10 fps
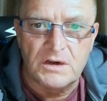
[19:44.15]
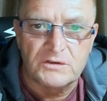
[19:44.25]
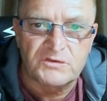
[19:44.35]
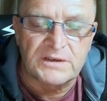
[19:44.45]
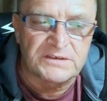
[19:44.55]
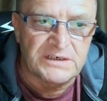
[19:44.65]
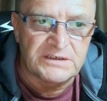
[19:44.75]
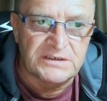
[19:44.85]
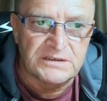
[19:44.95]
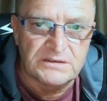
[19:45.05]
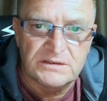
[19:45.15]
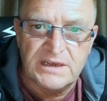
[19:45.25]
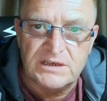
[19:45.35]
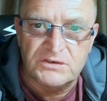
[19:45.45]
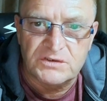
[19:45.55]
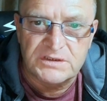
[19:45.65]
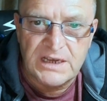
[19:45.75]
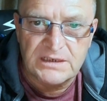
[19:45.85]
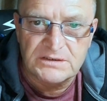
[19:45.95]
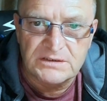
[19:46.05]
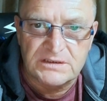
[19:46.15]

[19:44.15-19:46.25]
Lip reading: translating ancient texts